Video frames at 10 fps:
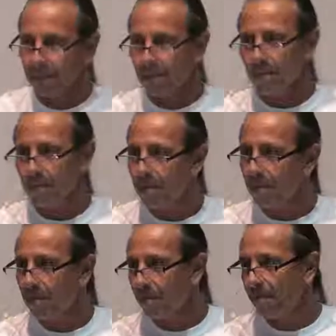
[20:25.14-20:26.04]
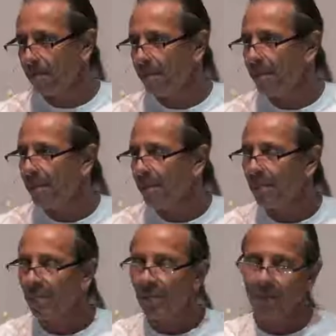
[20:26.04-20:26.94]

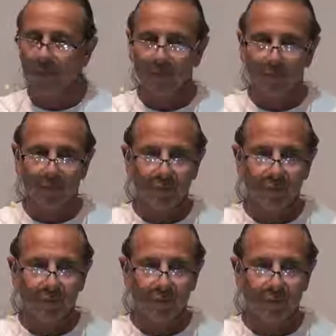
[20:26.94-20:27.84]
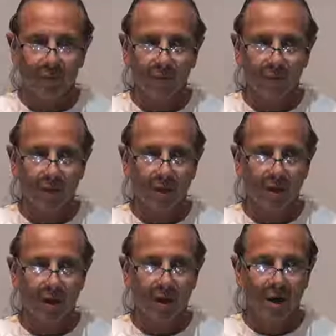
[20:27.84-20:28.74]
(no one is talking)